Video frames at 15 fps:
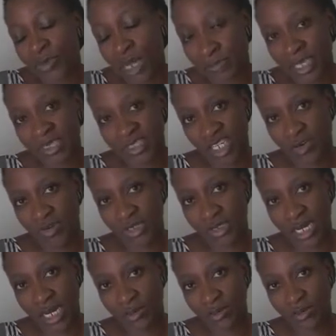I'm being serious
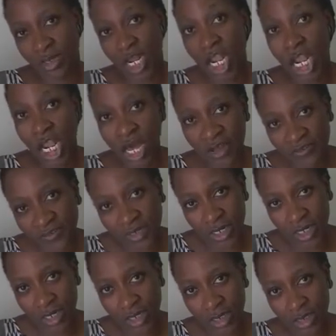now.
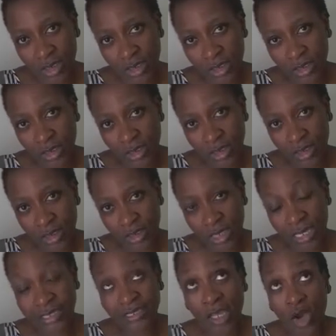Laughter
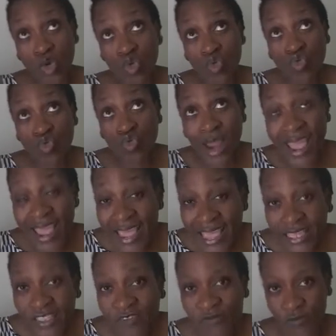is
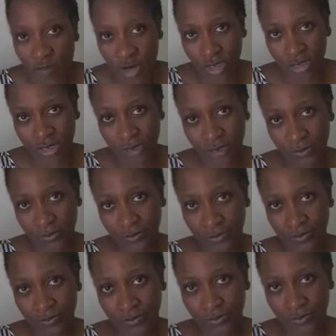great for us.
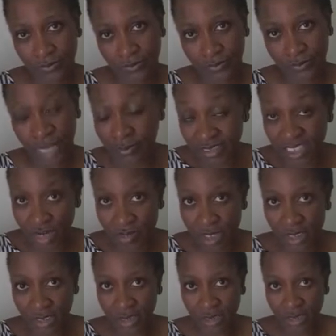I'm
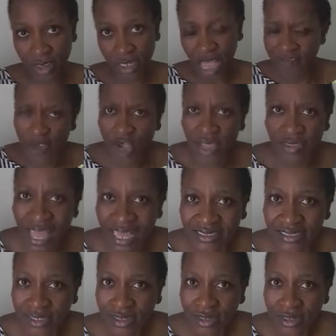serious. Have you heard
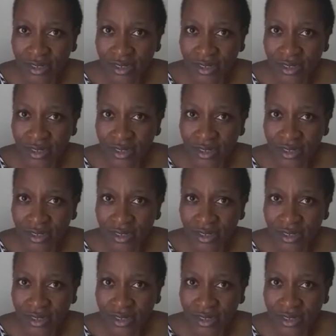that?